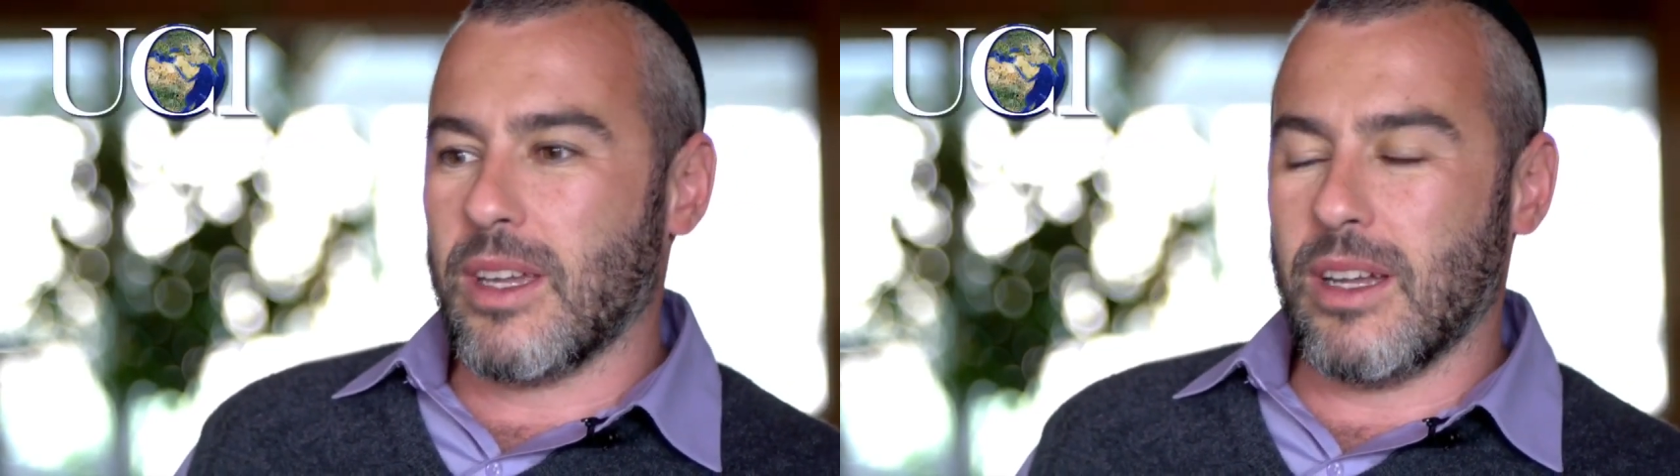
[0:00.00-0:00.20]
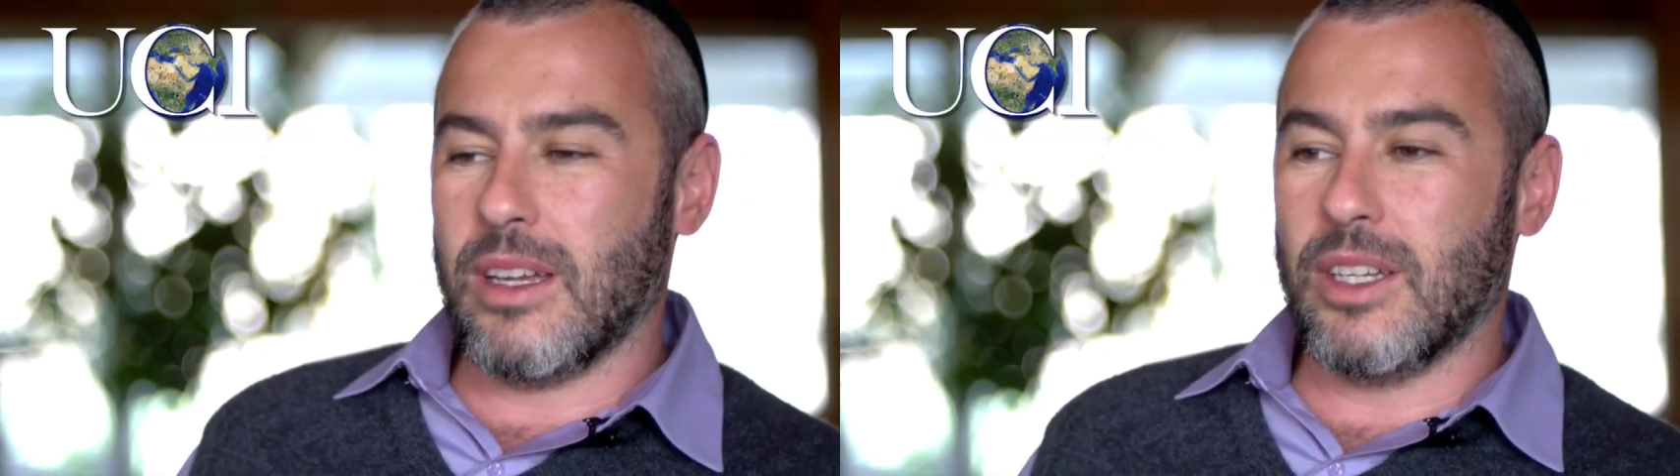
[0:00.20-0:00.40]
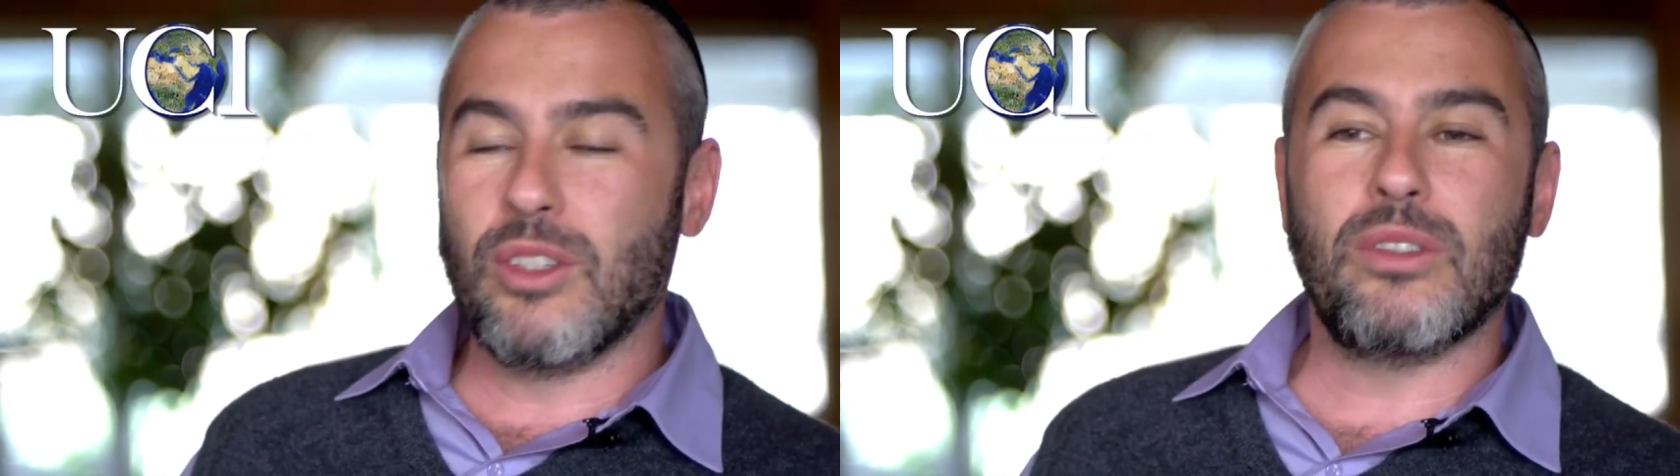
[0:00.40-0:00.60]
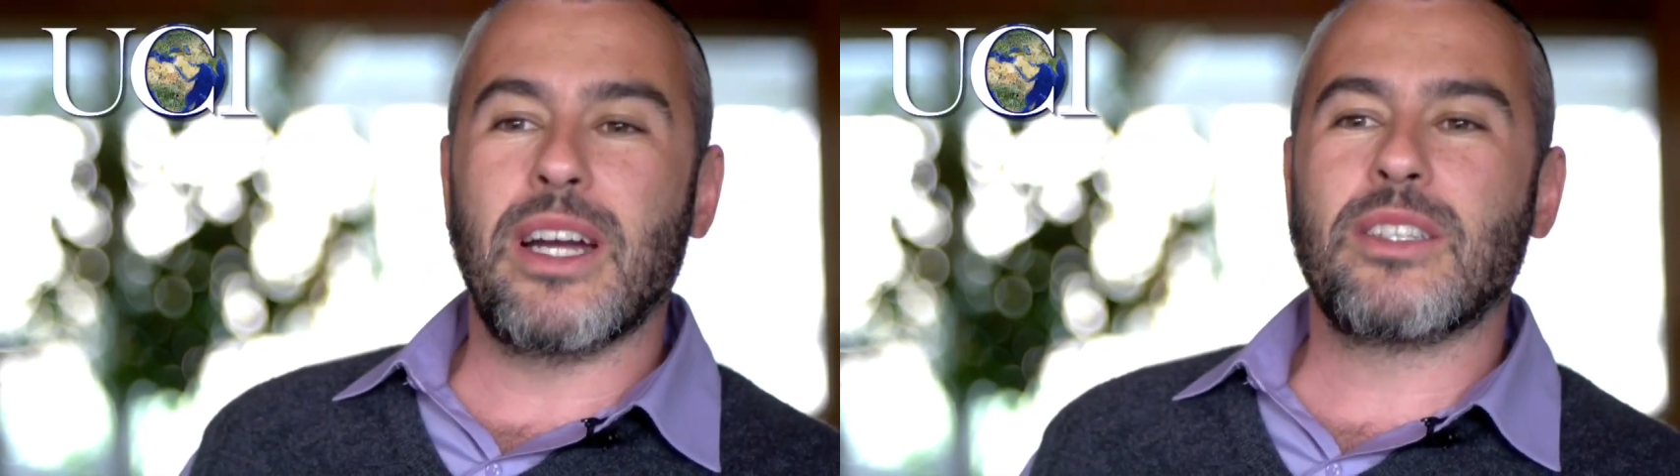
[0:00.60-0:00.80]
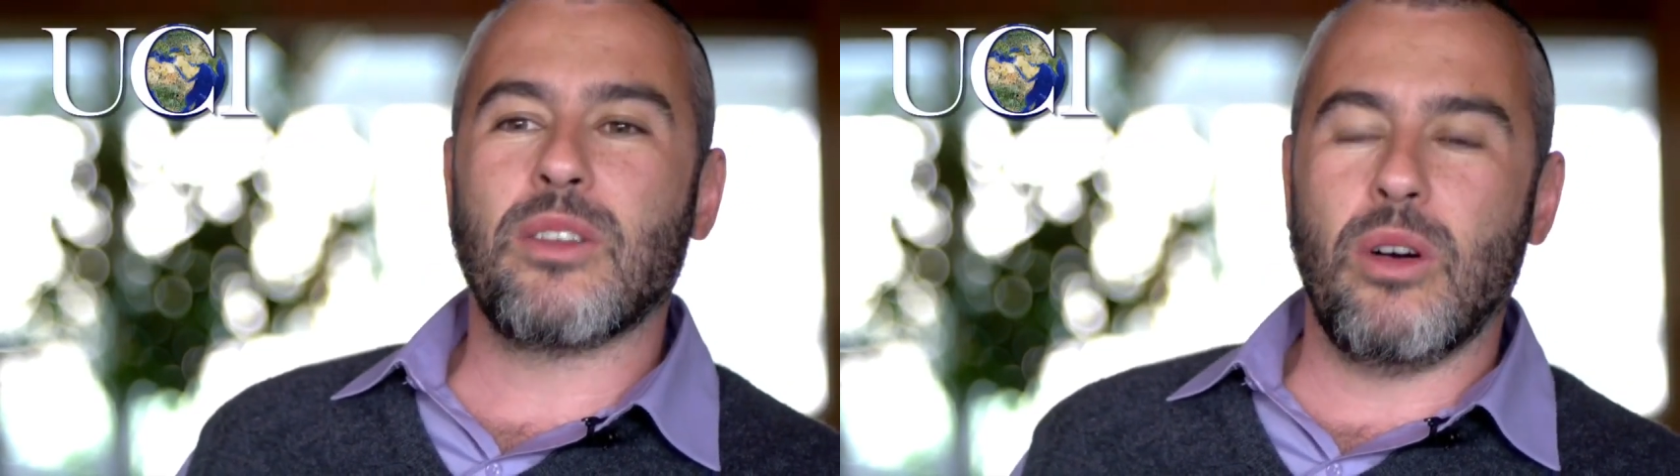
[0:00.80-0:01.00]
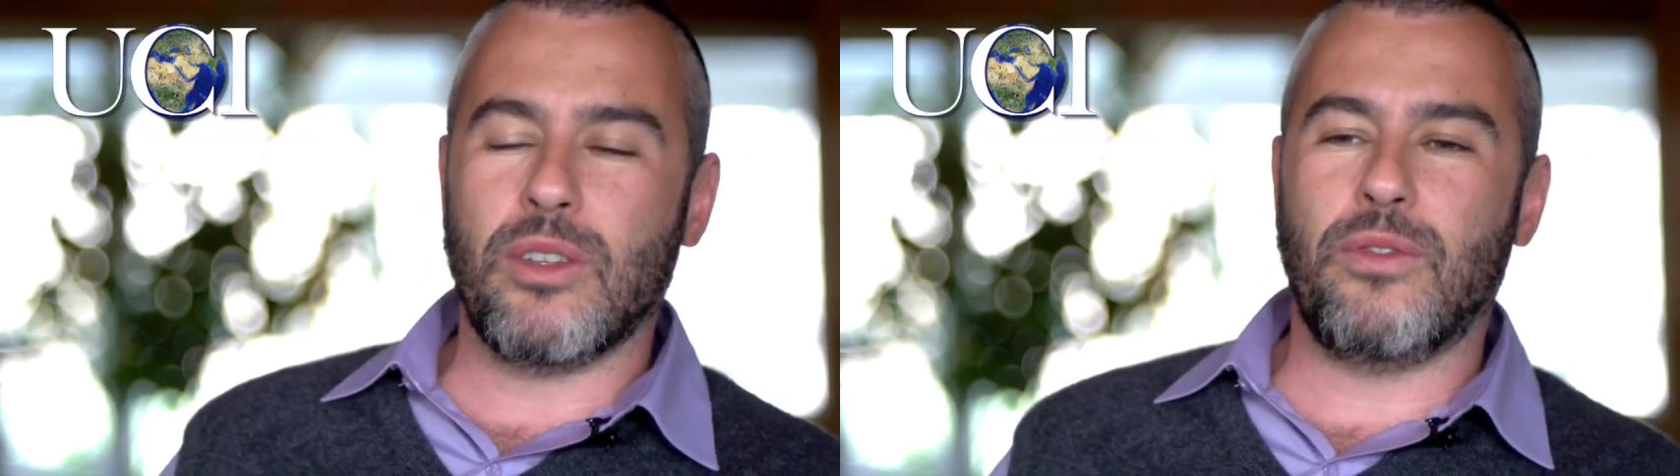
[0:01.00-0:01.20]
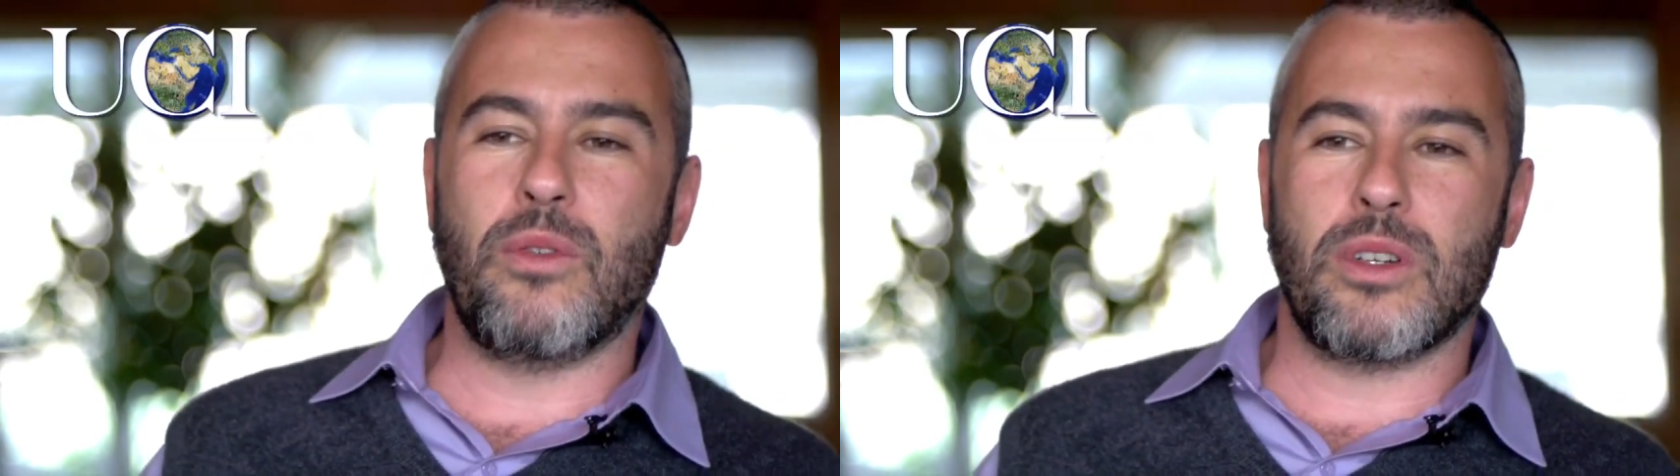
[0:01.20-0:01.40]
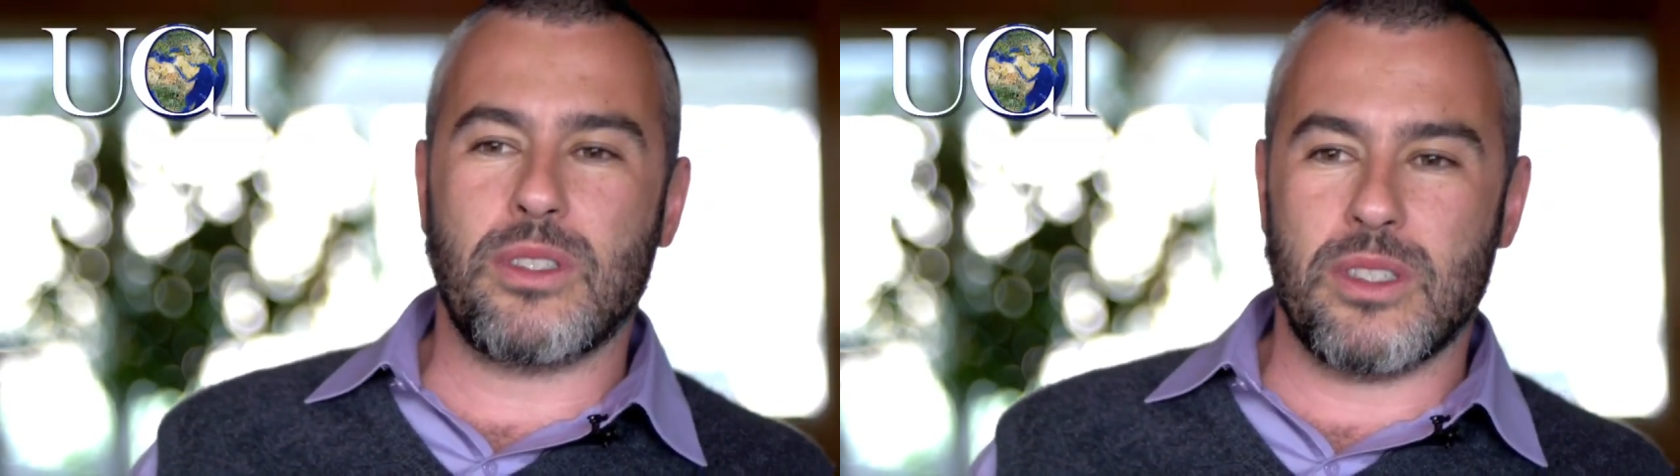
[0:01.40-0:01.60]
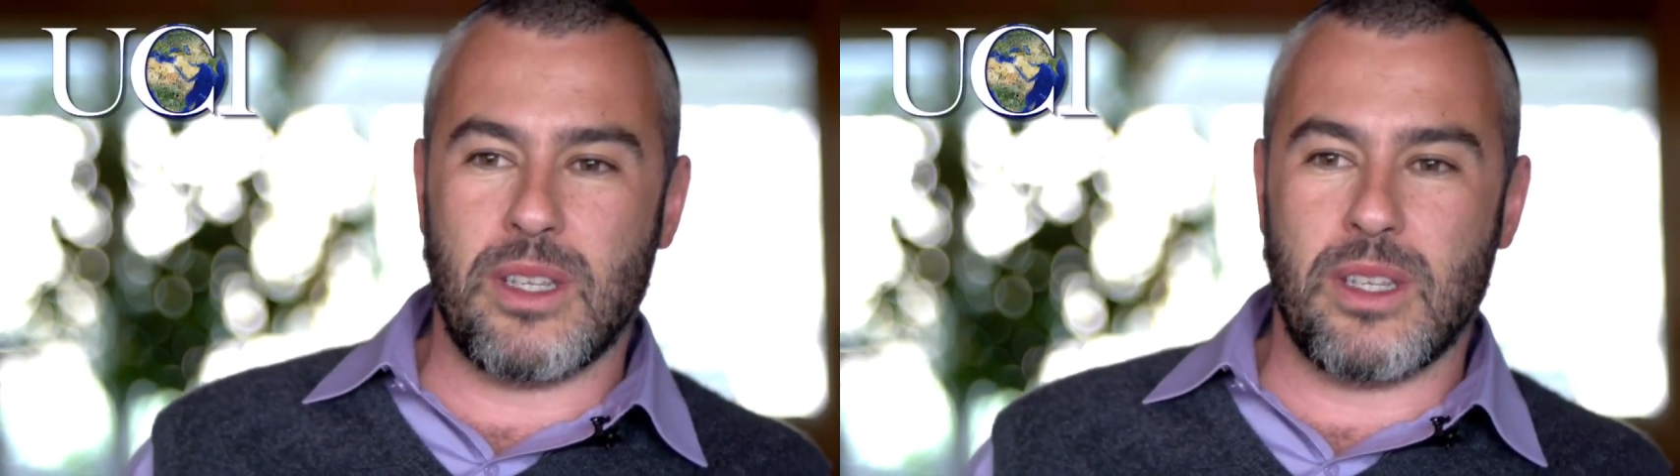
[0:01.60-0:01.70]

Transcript: It unites all the forces